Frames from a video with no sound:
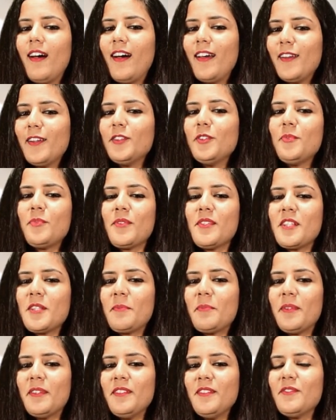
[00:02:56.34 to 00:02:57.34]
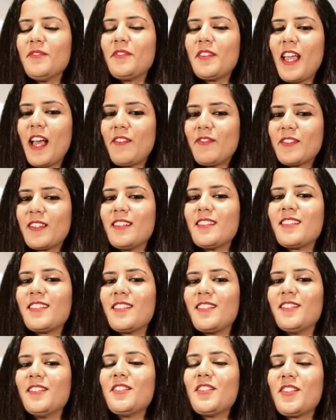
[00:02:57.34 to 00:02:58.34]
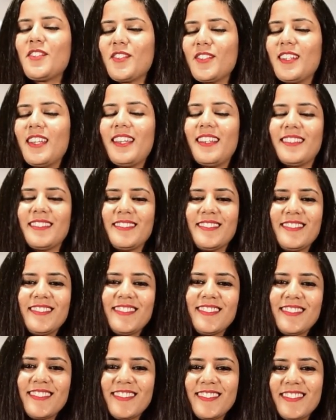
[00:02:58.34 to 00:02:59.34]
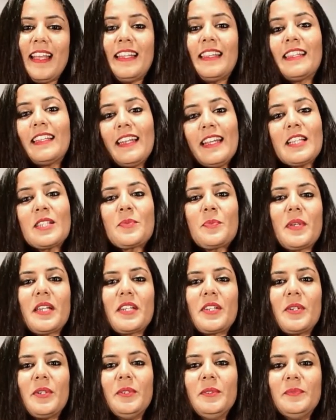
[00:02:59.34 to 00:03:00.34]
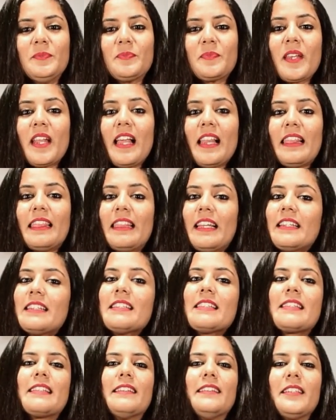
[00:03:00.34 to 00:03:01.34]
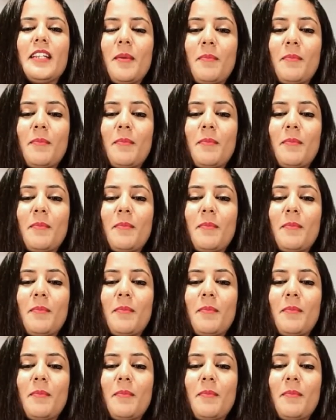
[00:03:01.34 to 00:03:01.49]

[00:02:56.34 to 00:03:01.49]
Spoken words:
Another principle we have considered today. In the next video, let us learn